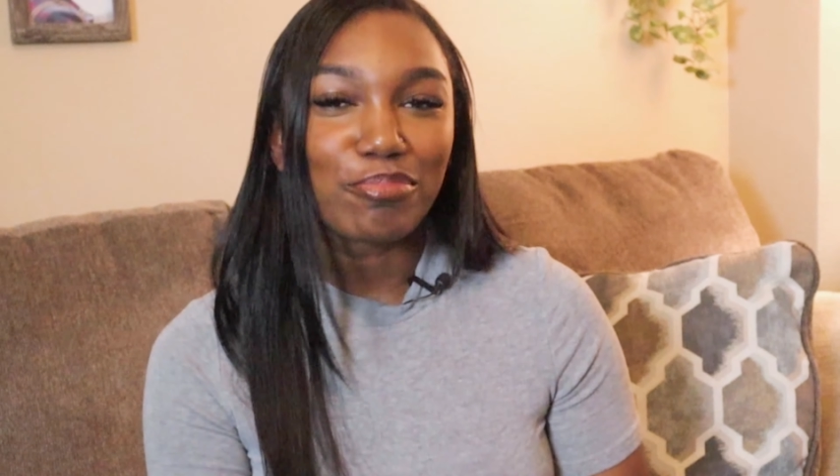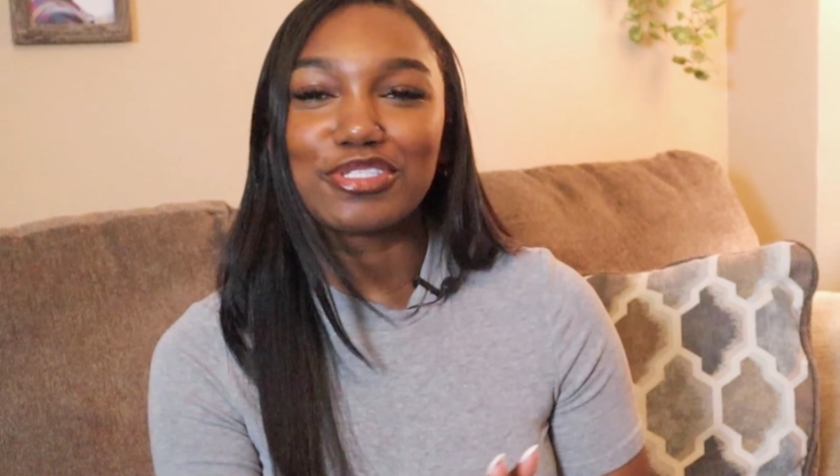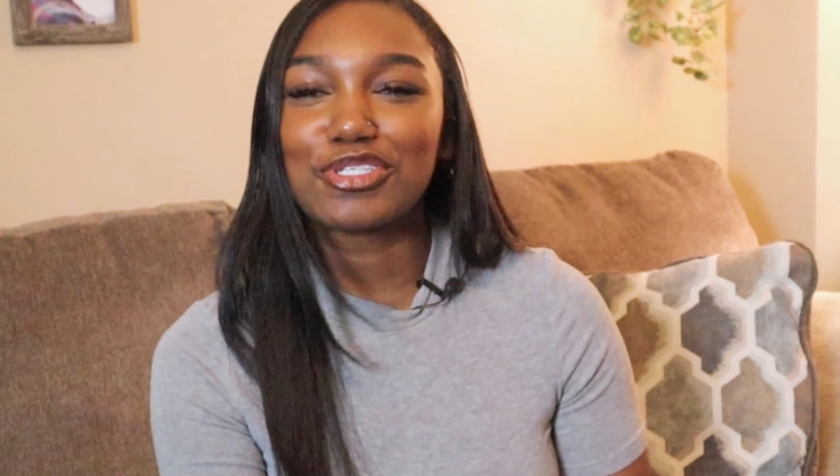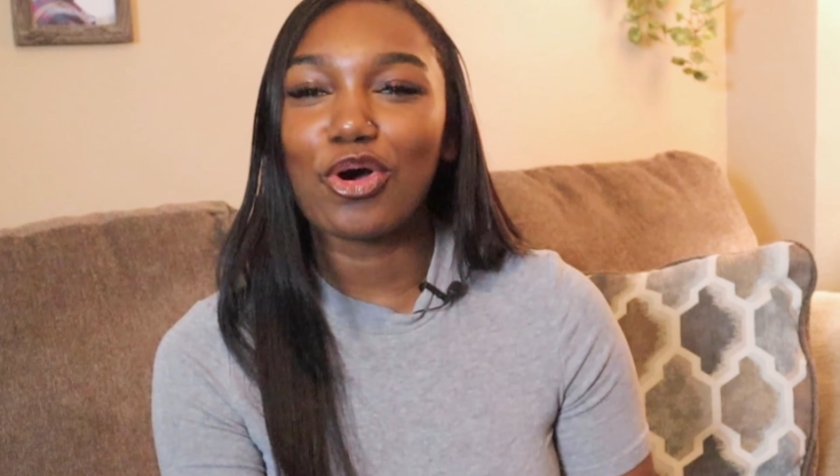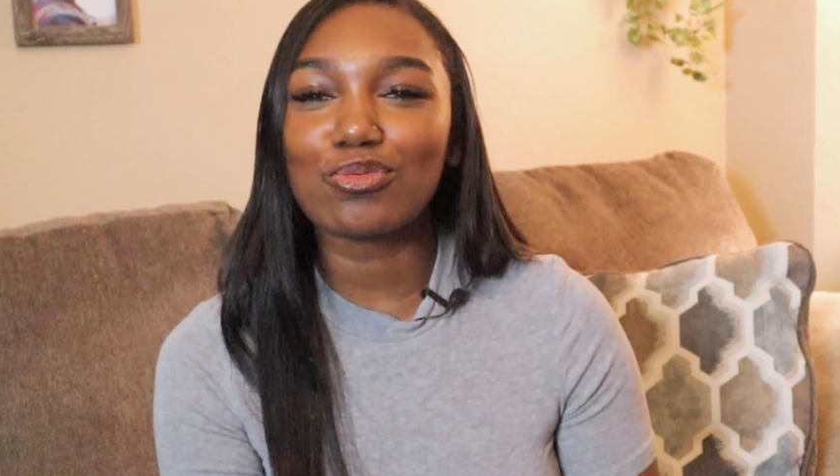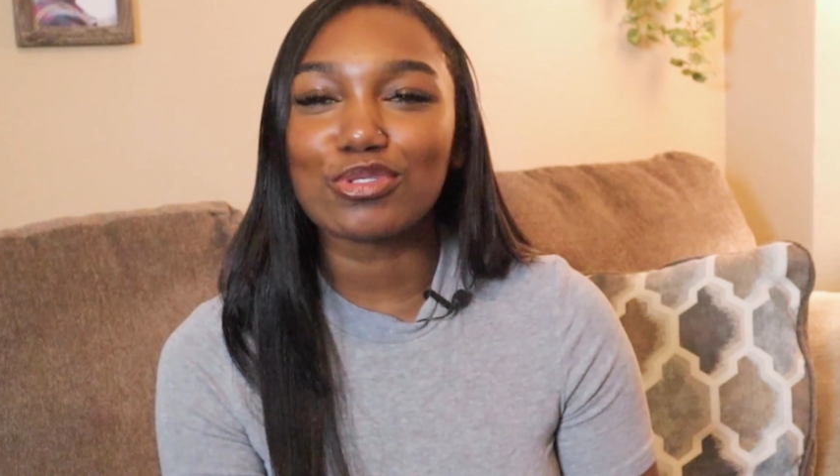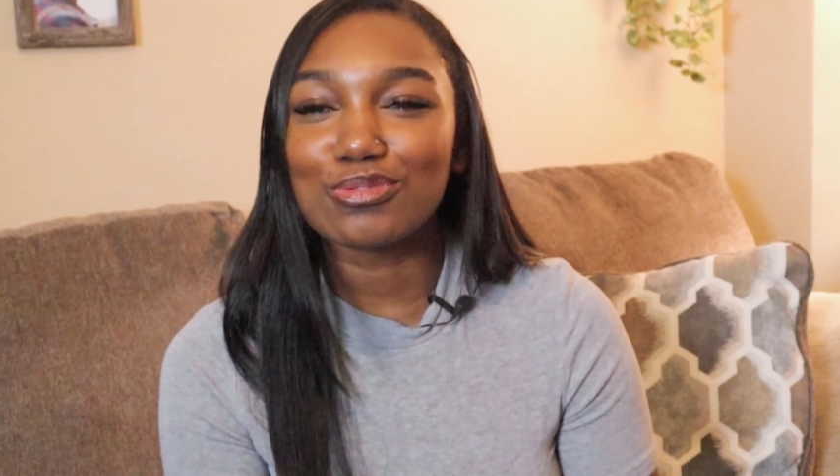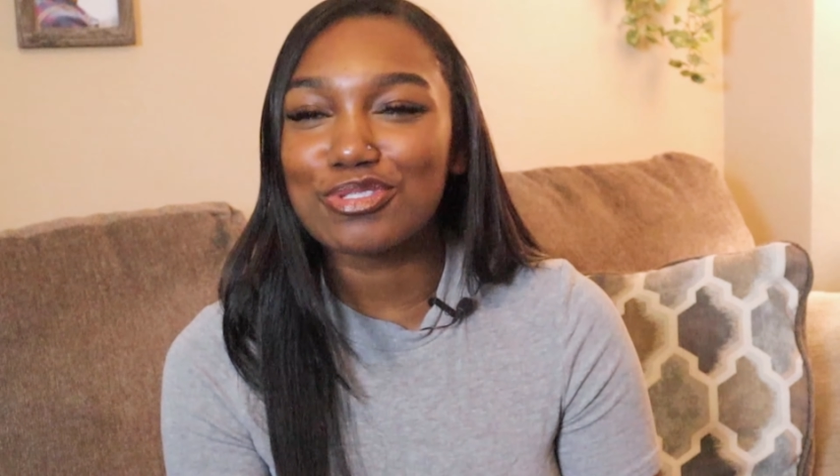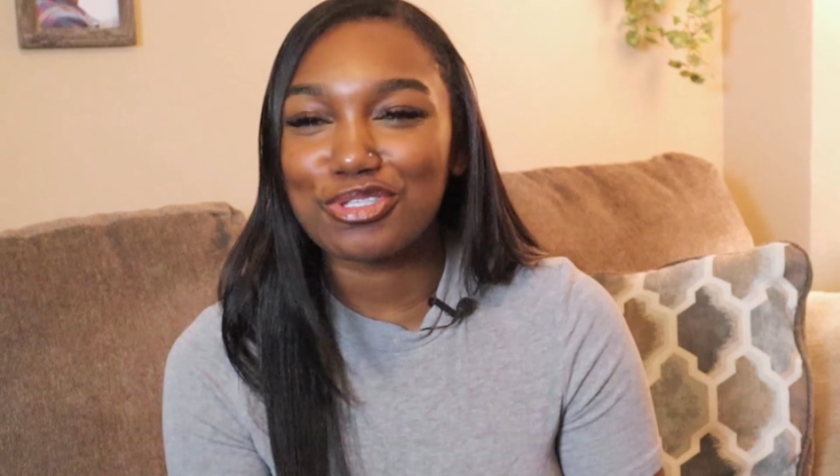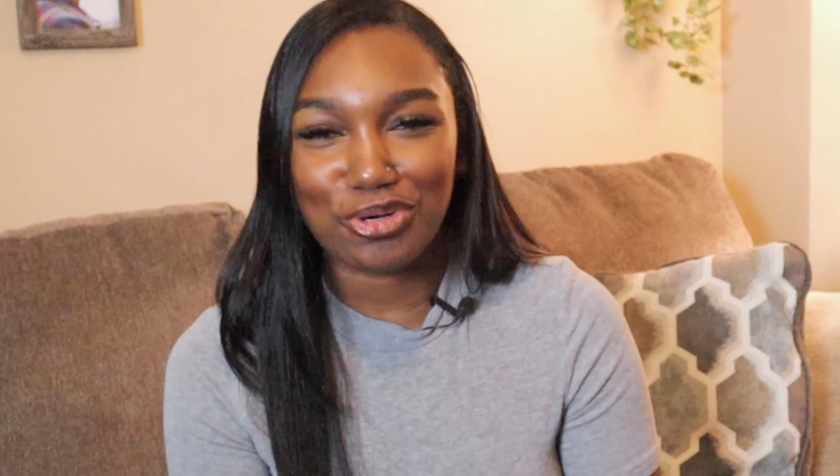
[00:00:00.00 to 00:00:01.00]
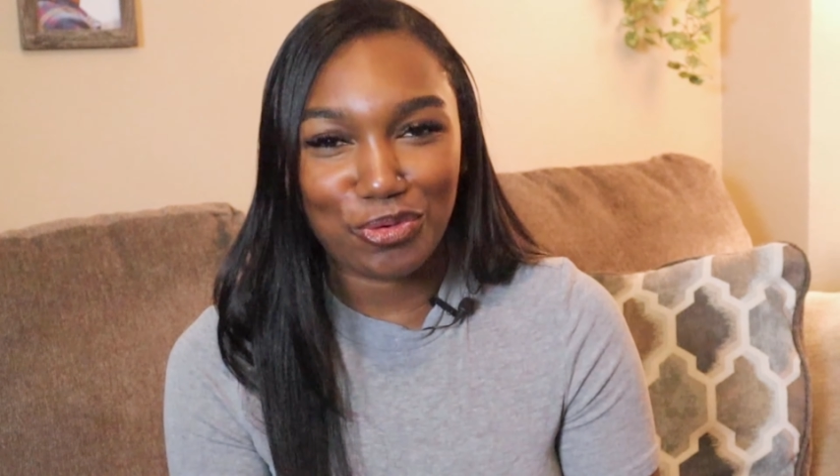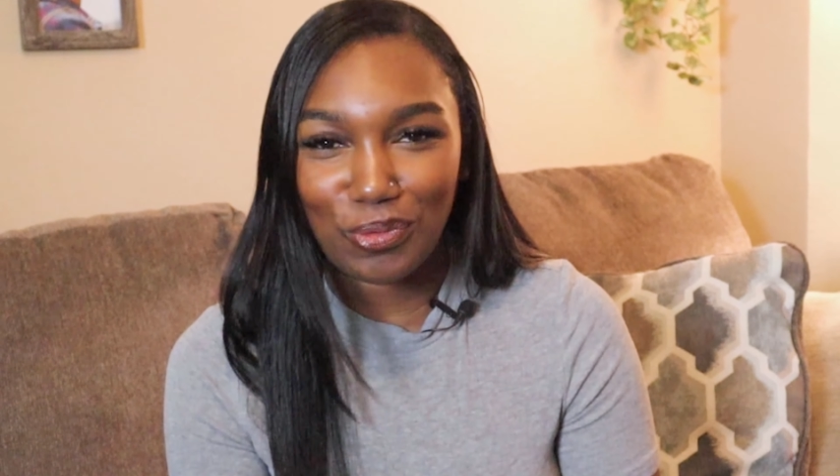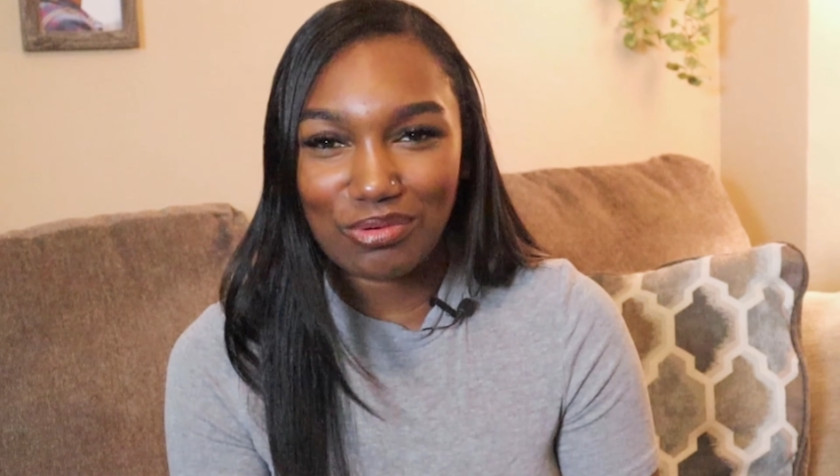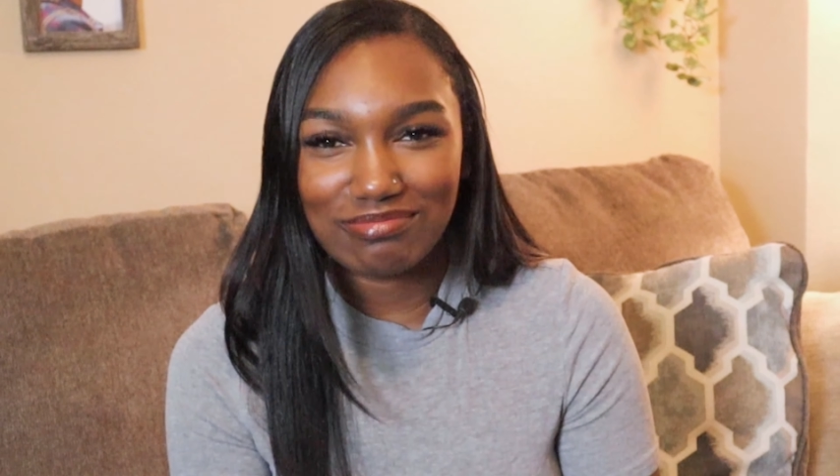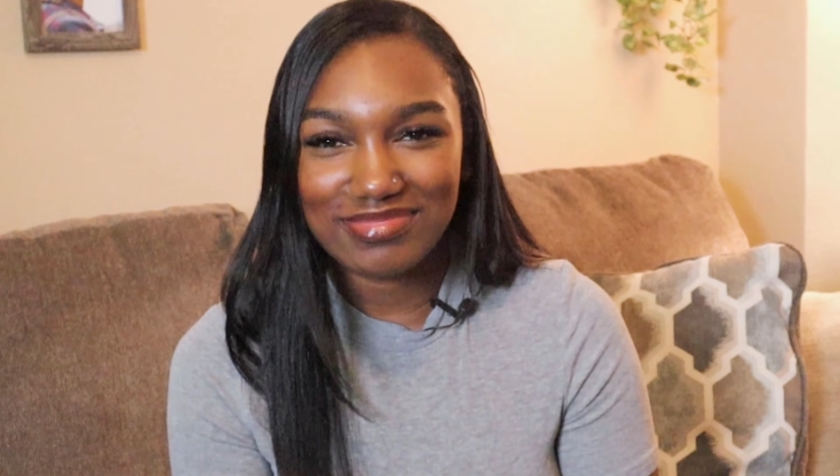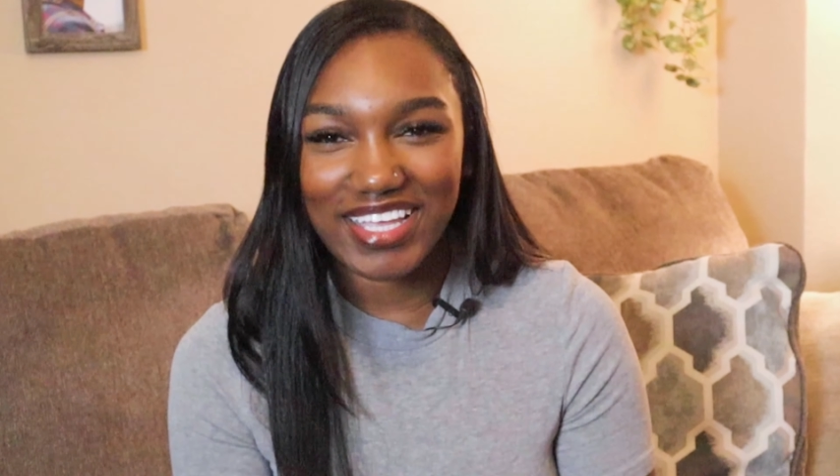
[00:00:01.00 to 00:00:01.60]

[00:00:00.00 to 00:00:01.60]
But don't lose your cool.